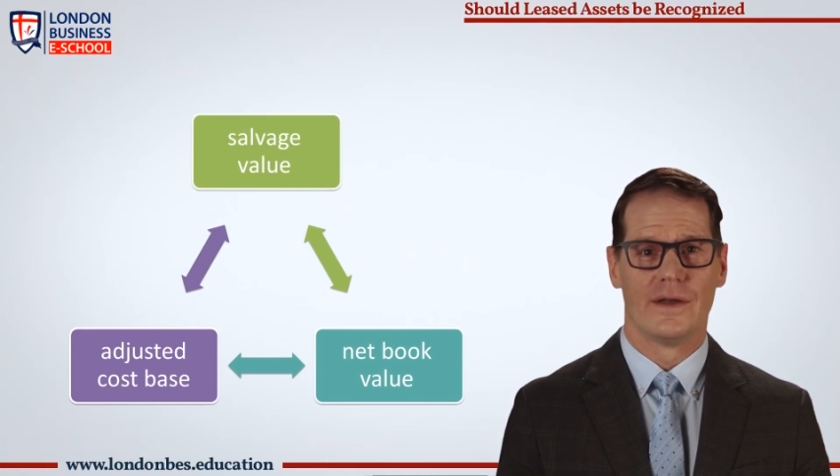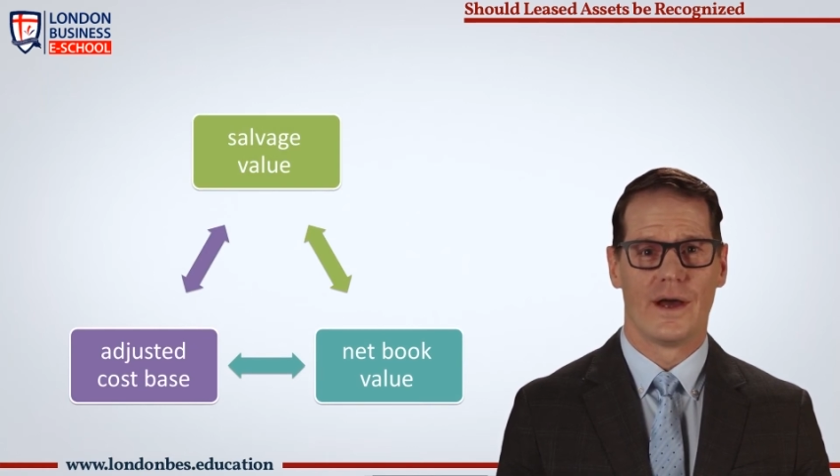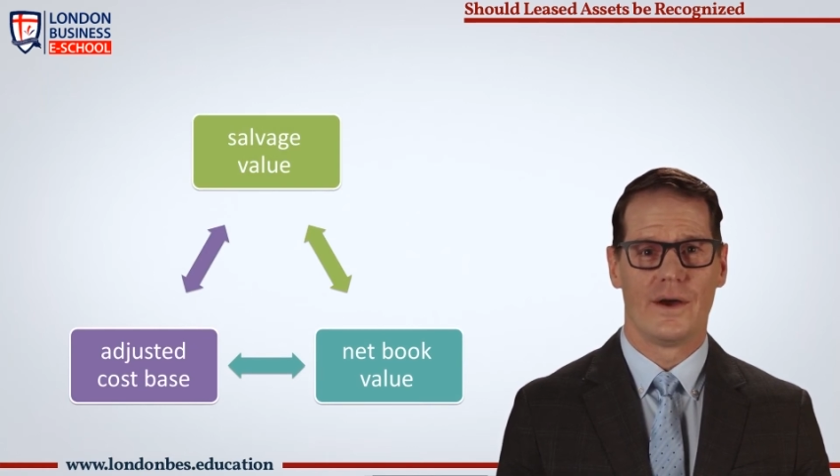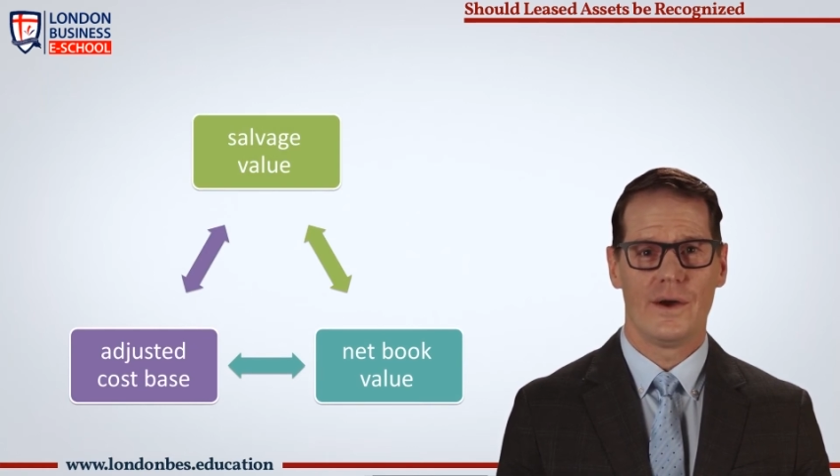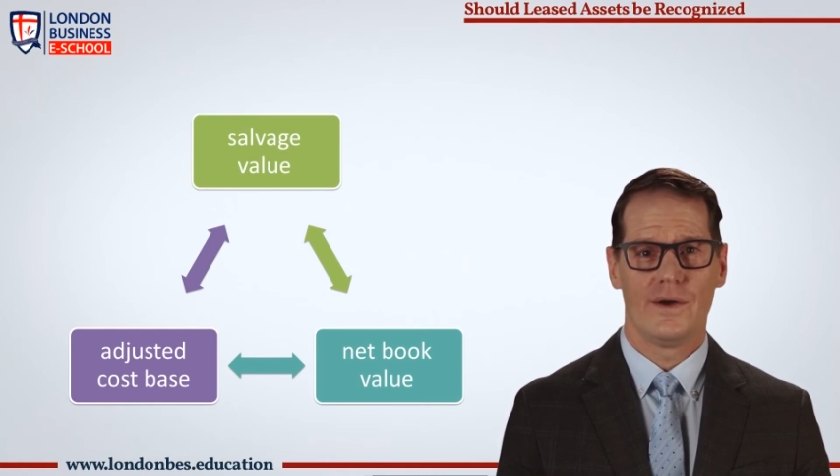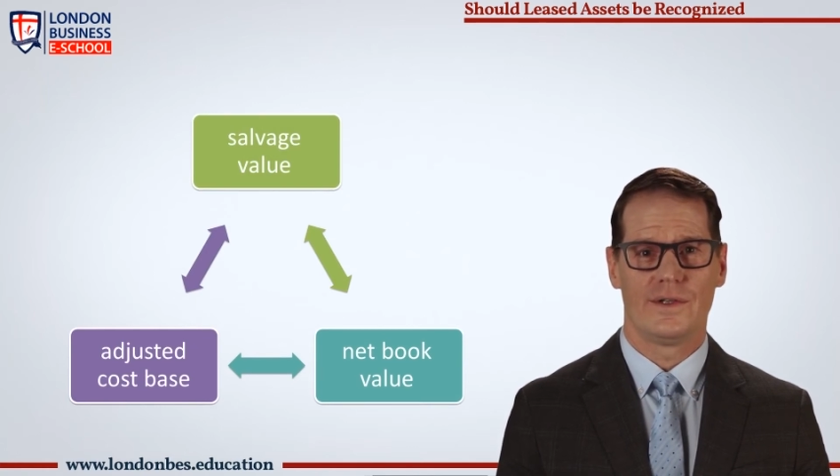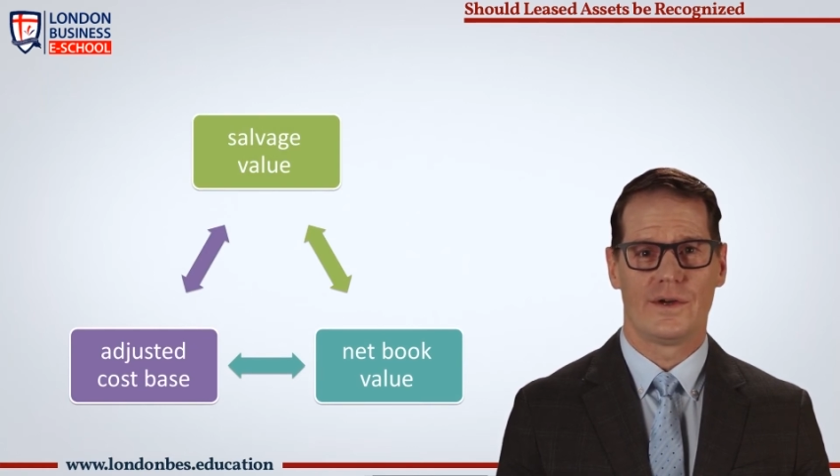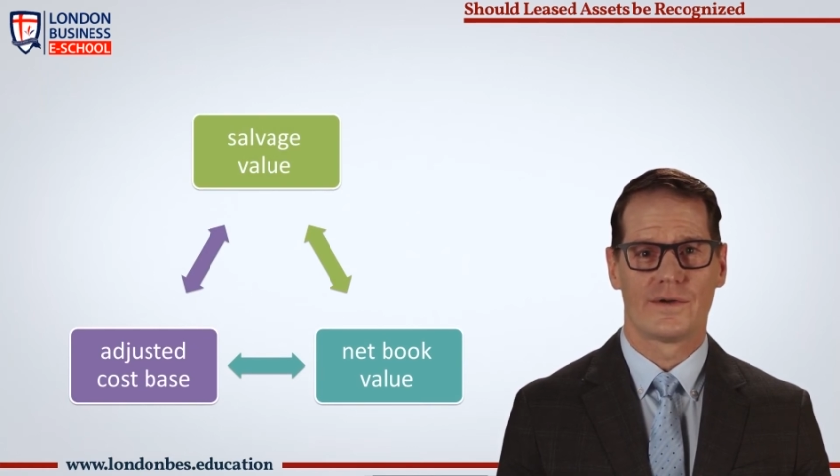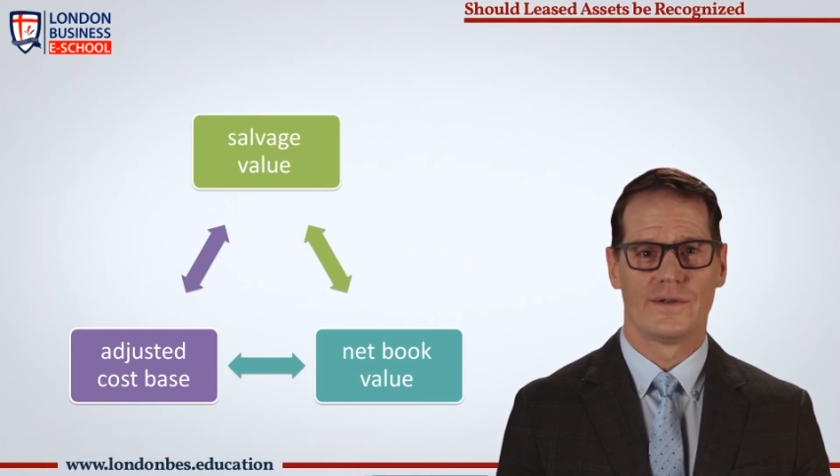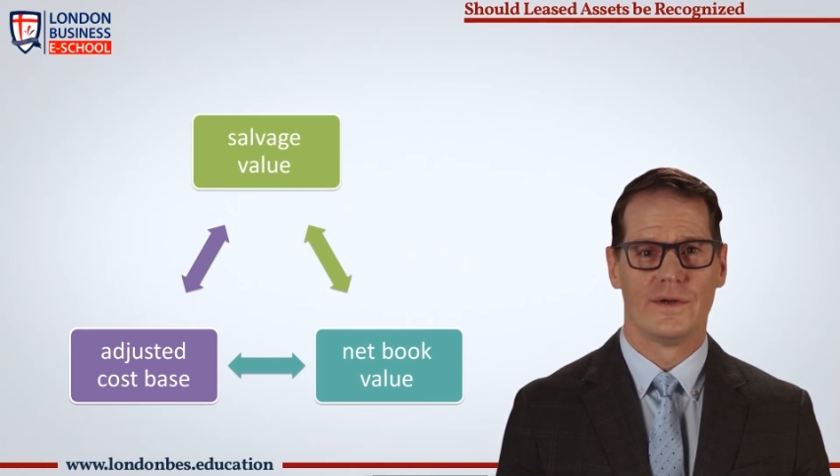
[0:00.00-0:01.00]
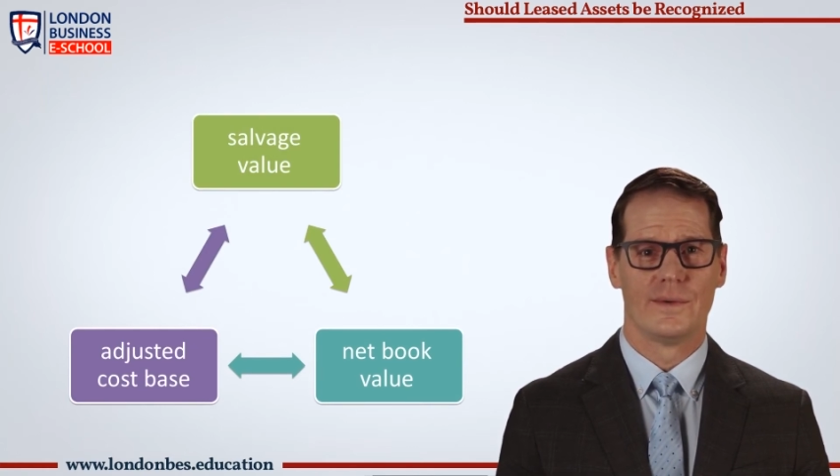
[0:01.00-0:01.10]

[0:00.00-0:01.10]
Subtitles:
are all terms for